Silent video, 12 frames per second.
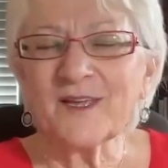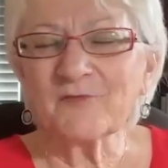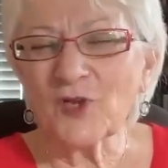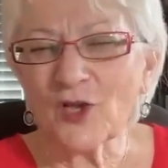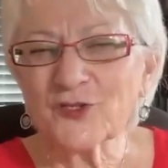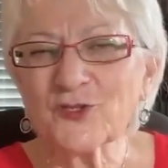I'm
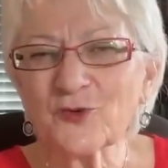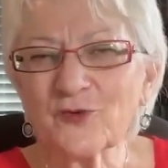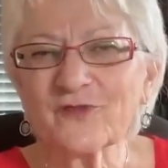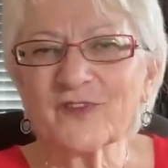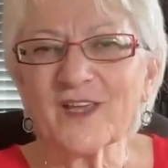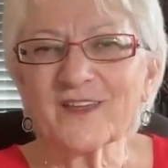not sure
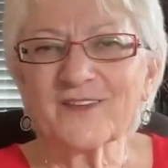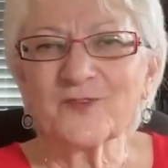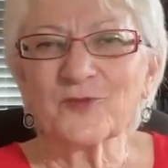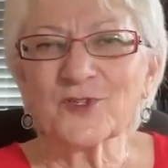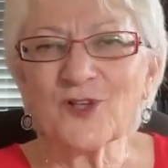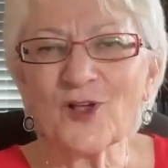if that
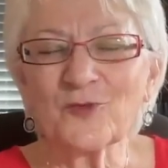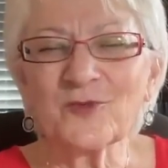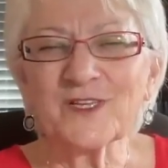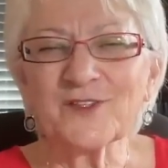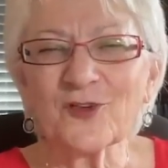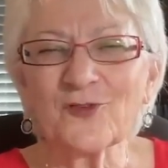was
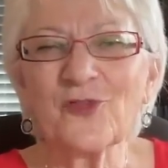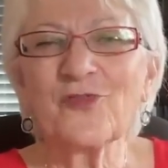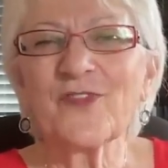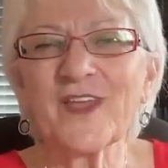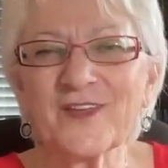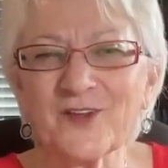always a good
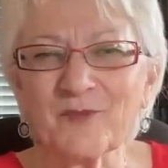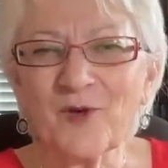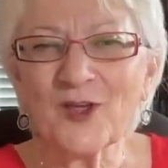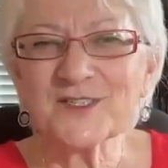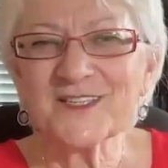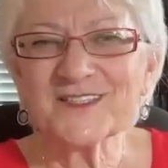thing, a
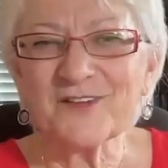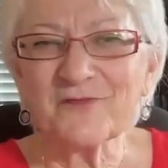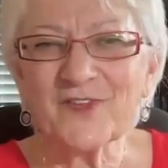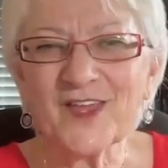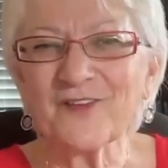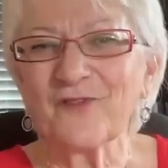positive thing,